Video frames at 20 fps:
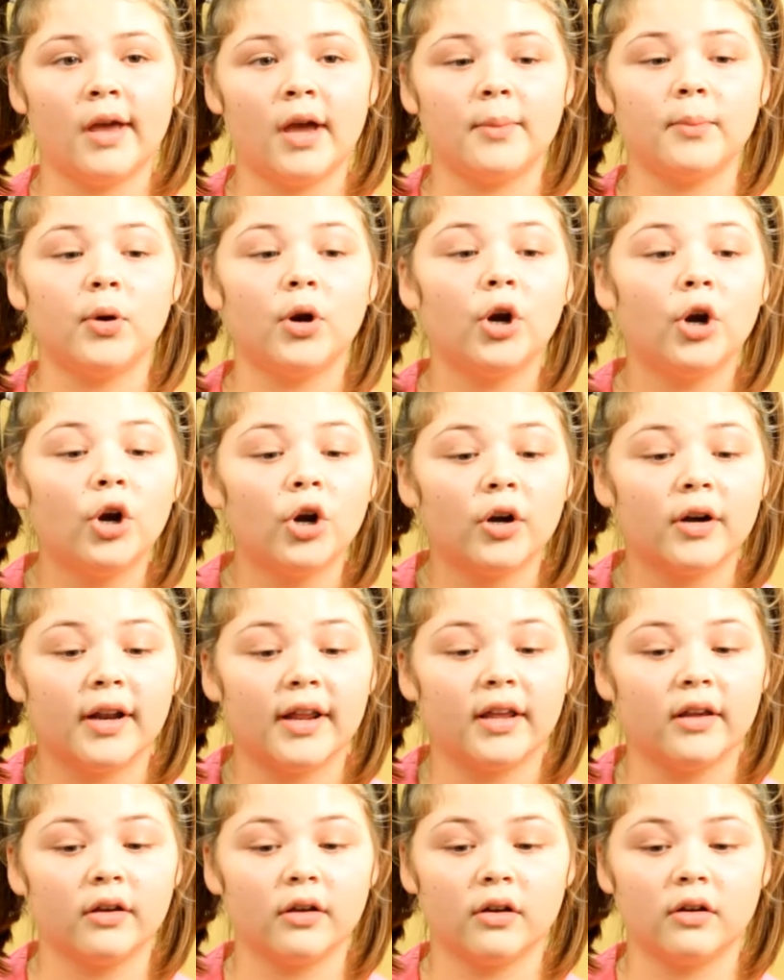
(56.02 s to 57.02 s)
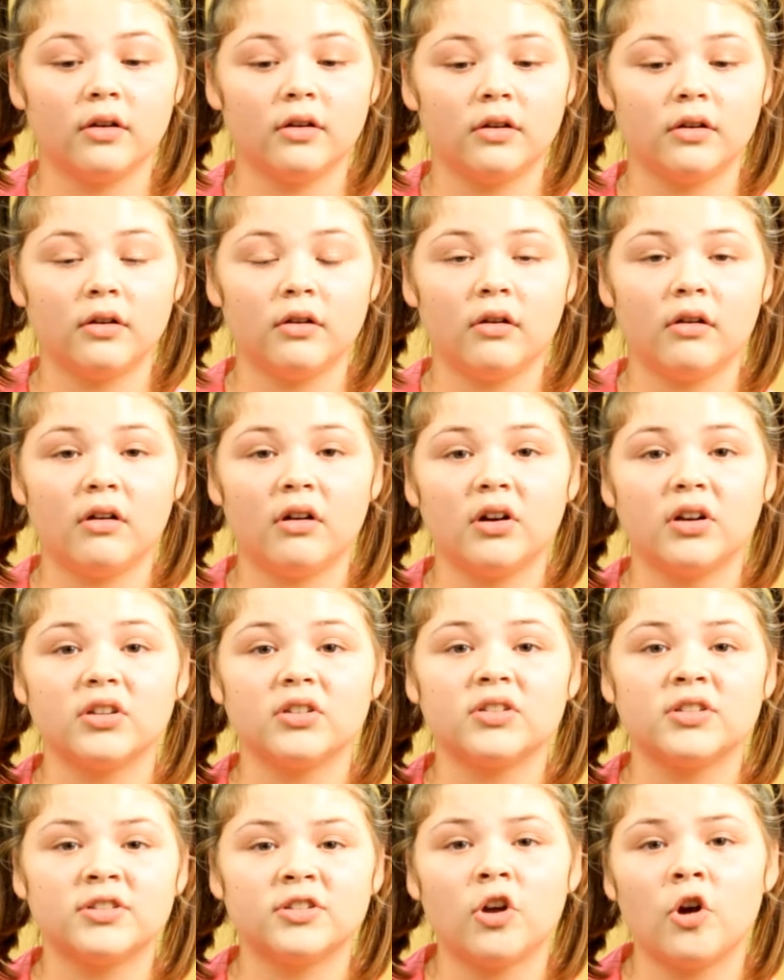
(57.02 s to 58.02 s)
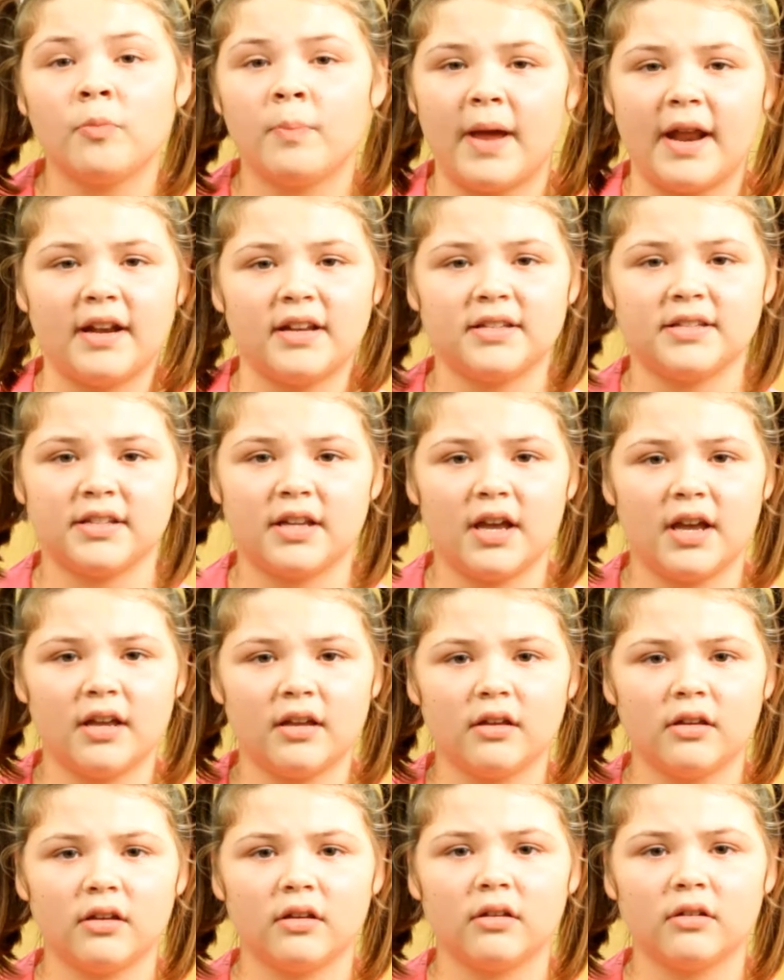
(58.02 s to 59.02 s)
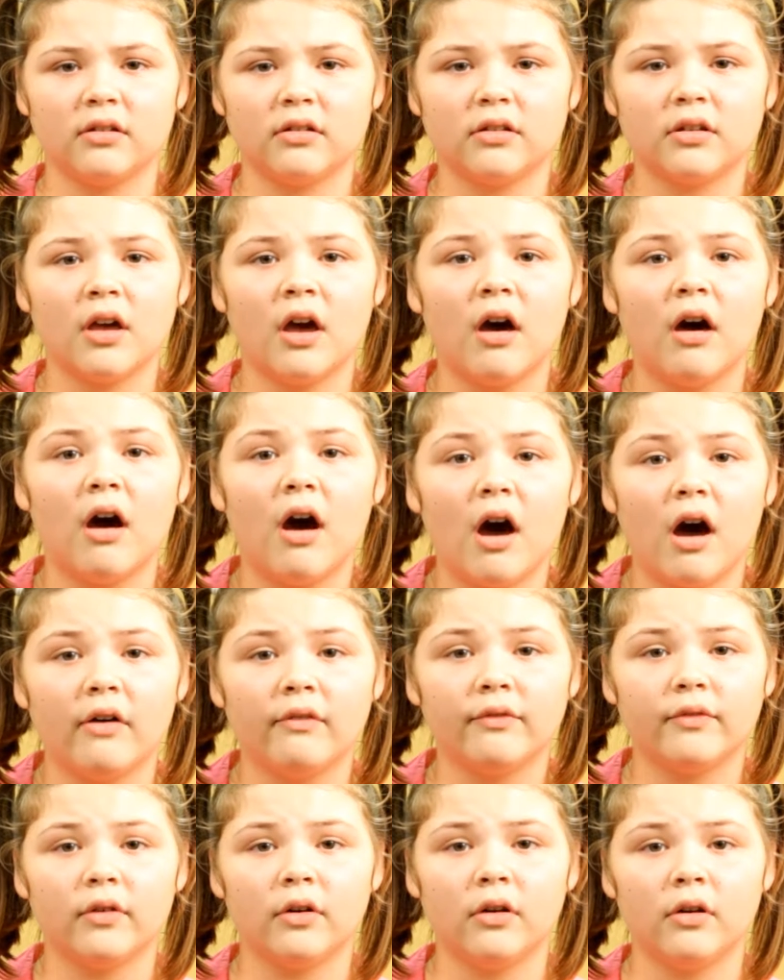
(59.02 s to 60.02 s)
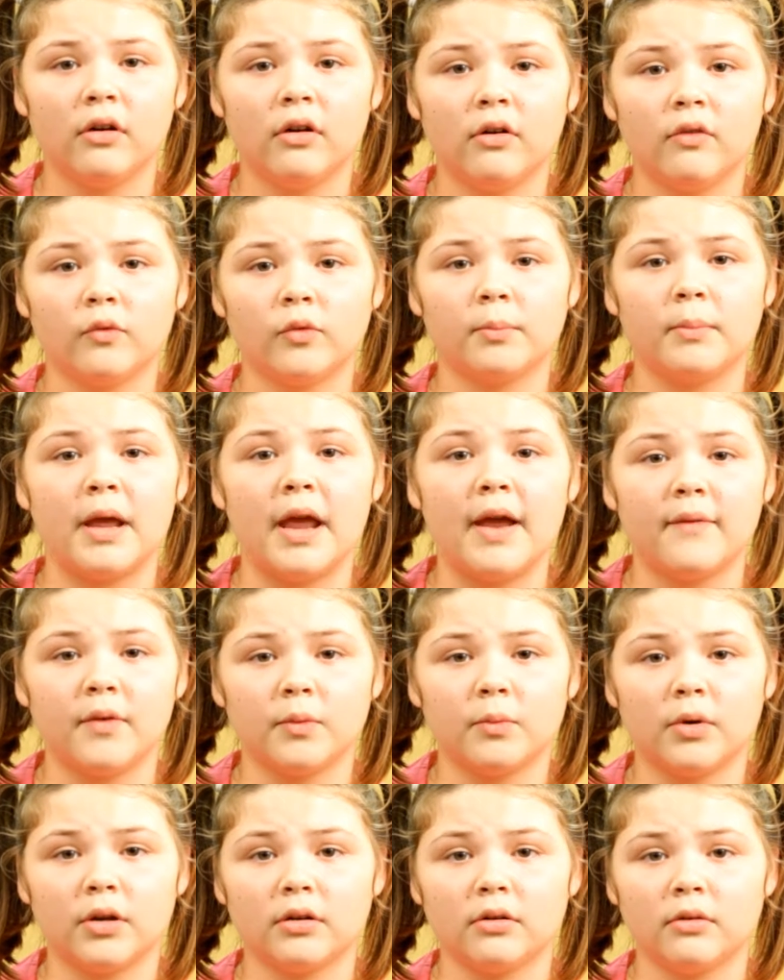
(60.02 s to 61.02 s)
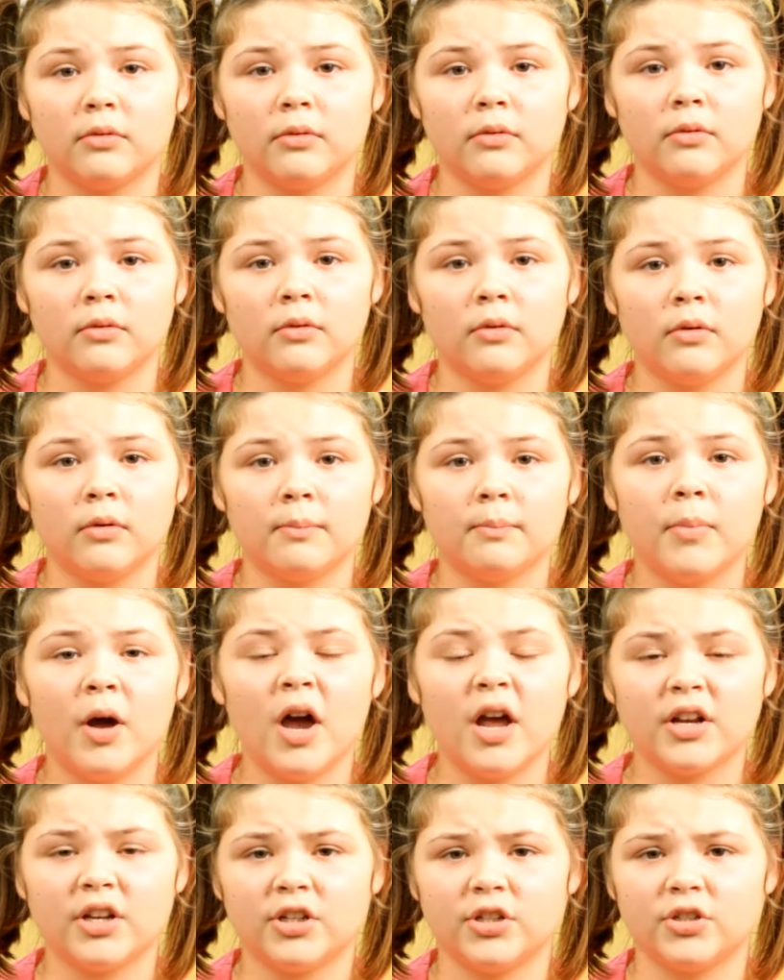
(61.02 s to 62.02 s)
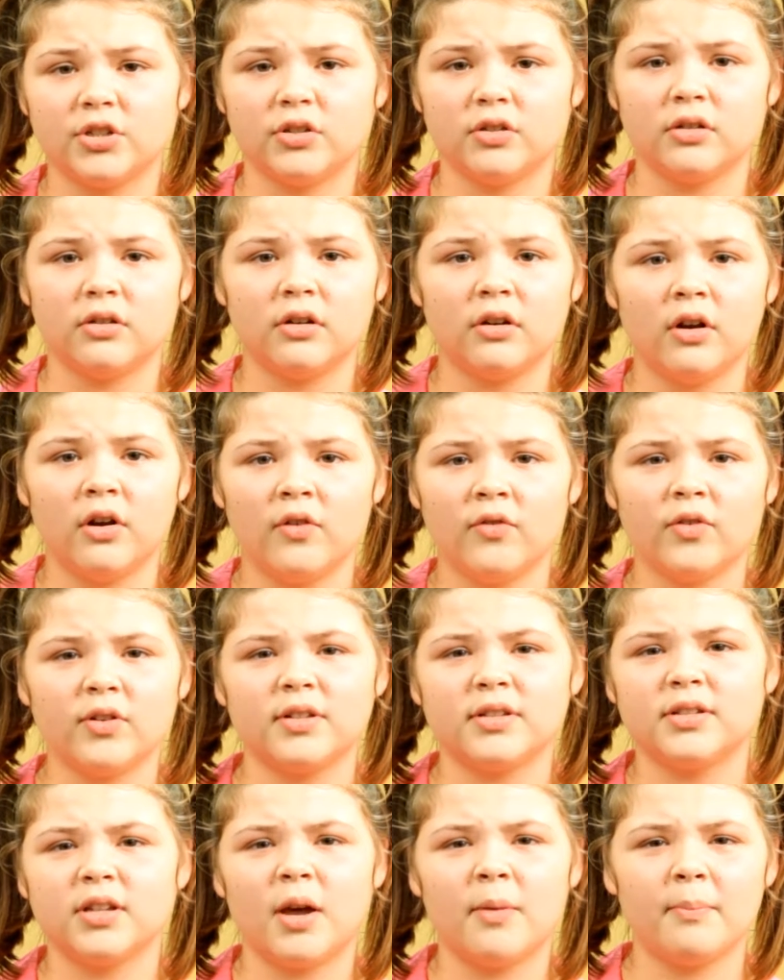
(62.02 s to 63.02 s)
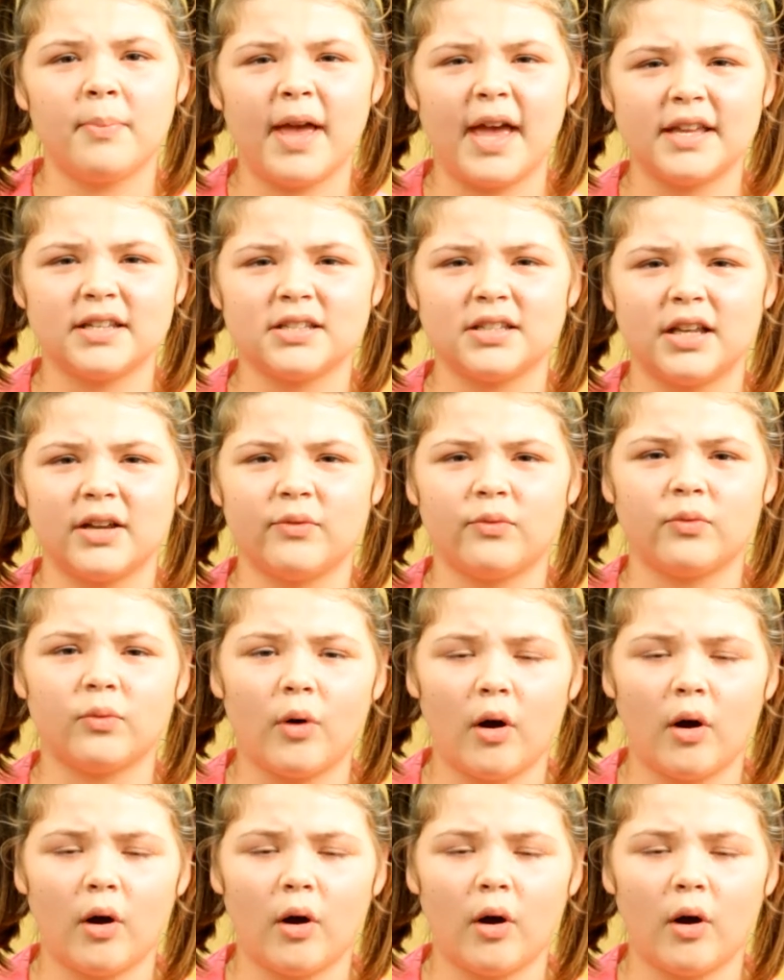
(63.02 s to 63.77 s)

I'm hurting so bad inside. Cut off from everyone, punished for some past life